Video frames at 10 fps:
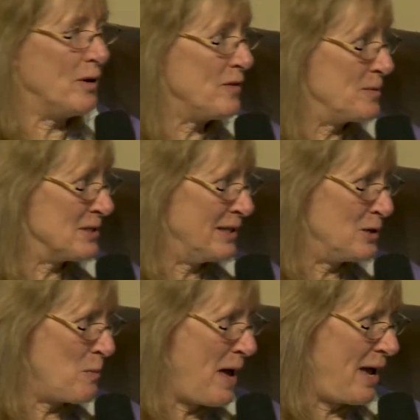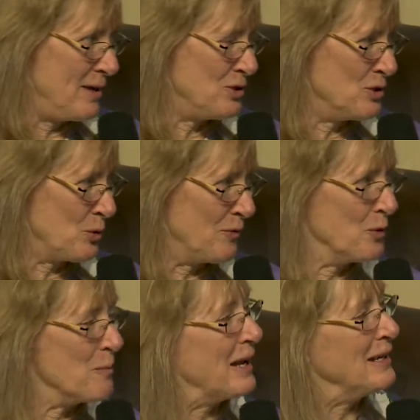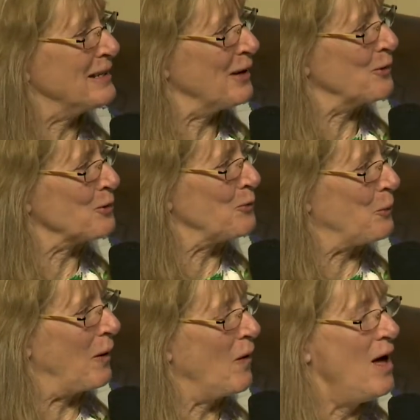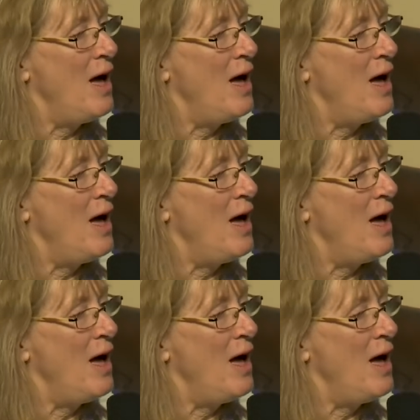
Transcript: one of them is Linda May. She's sort of your main character, if you will.